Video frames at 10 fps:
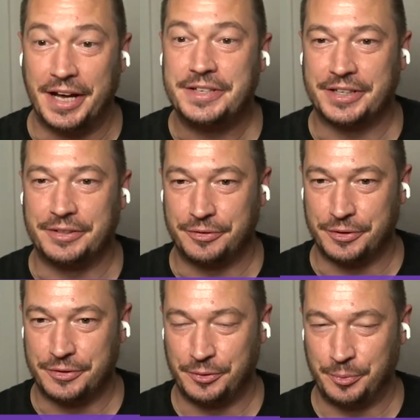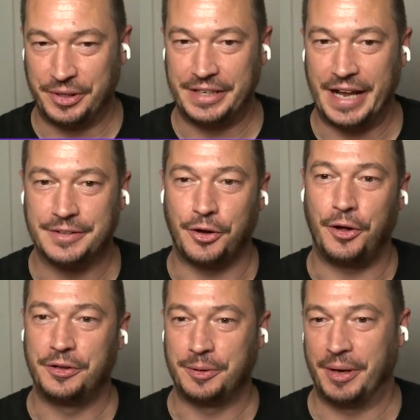task at first, but it has
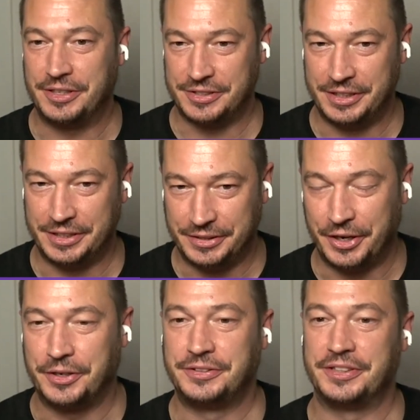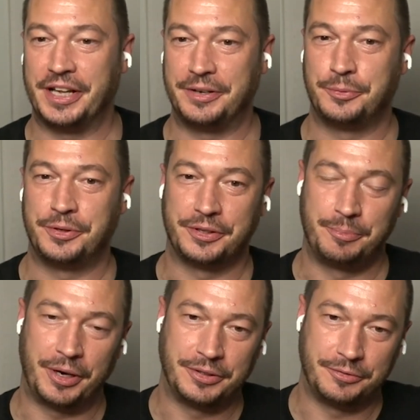all the capacity in there to then, with a
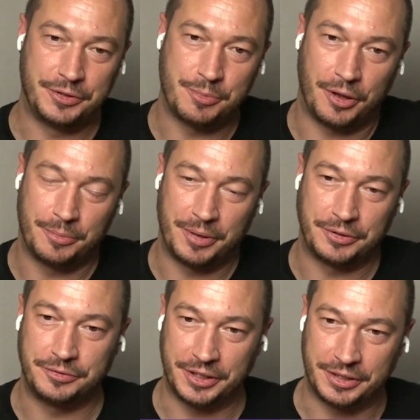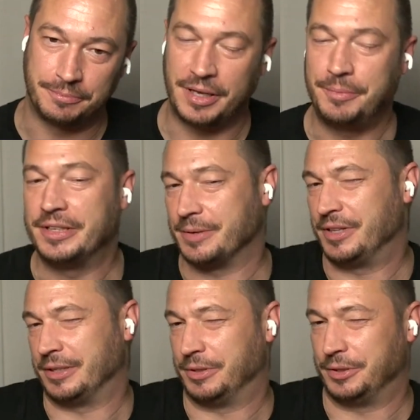comparatively small amount of data, maybe it's
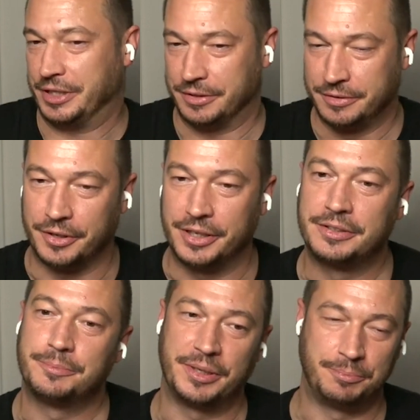something in between, right?